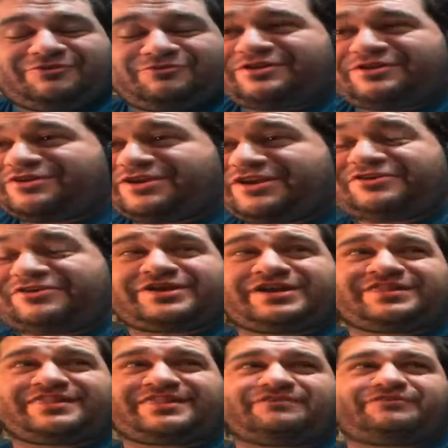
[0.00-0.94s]
Well, you're
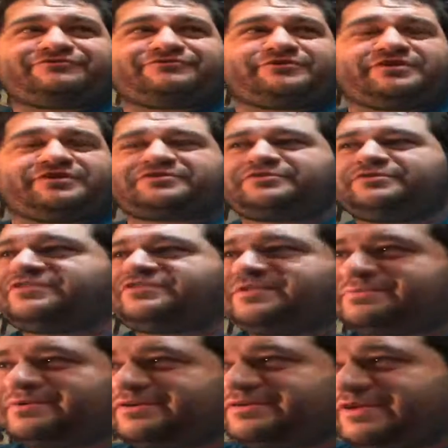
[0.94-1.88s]
gonna love it throughout the course
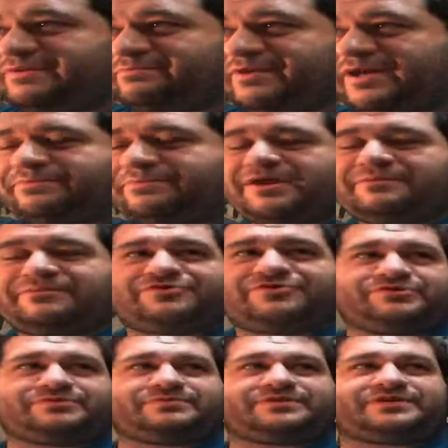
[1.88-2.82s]
of the program, I
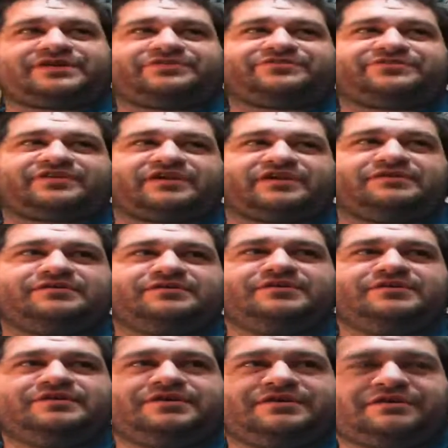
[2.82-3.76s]
promise you, because
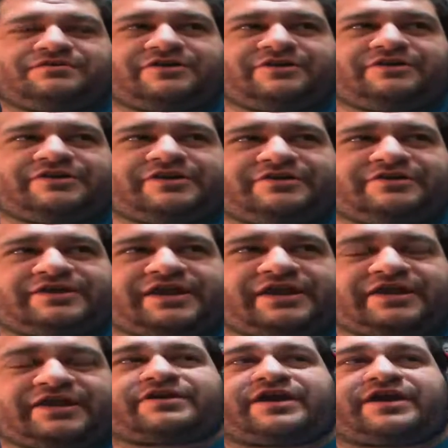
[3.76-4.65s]
they're entertaining.